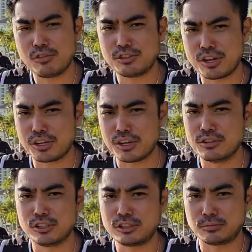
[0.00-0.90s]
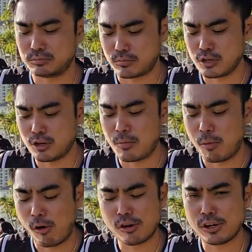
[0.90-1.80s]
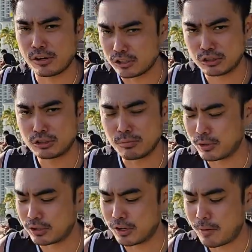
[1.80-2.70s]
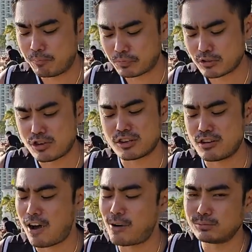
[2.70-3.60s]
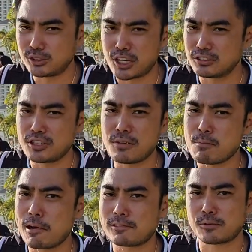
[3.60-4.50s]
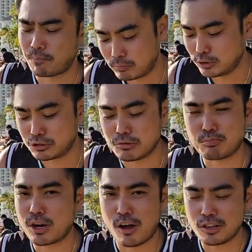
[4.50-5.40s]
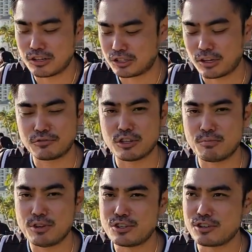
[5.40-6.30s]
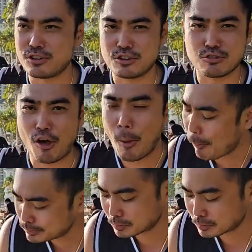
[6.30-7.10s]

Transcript: everything in this little bowl here is super good. Check it out, it's like ten bucks. You can bring all of this stuff to the beach and enjoy.